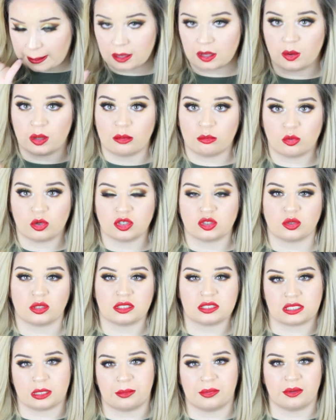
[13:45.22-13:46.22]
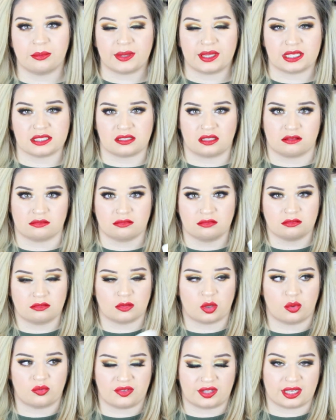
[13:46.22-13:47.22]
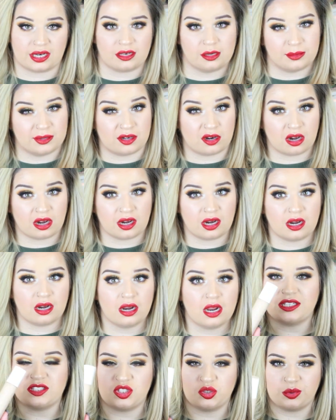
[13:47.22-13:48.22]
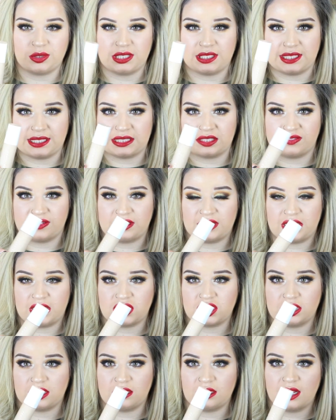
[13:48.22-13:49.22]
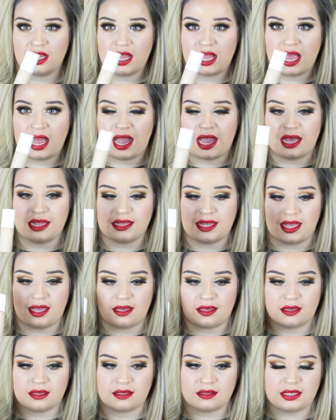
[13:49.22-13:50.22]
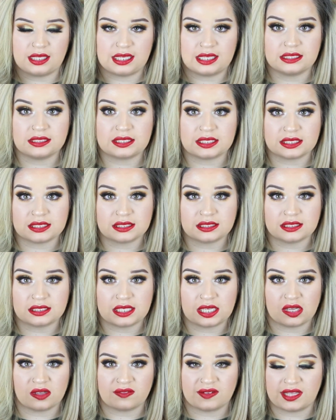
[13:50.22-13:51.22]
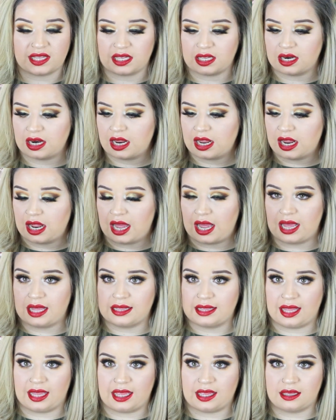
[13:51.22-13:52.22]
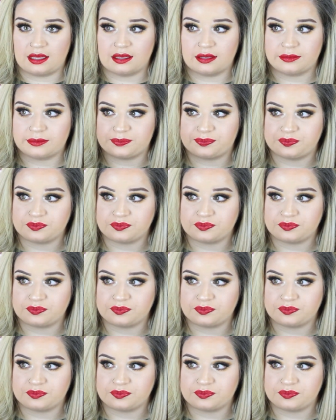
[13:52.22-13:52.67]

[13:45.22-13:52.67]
going more towards summer because I'll hopefully get a little bit darker. I do really like the foundation. I like the consistency of it. I like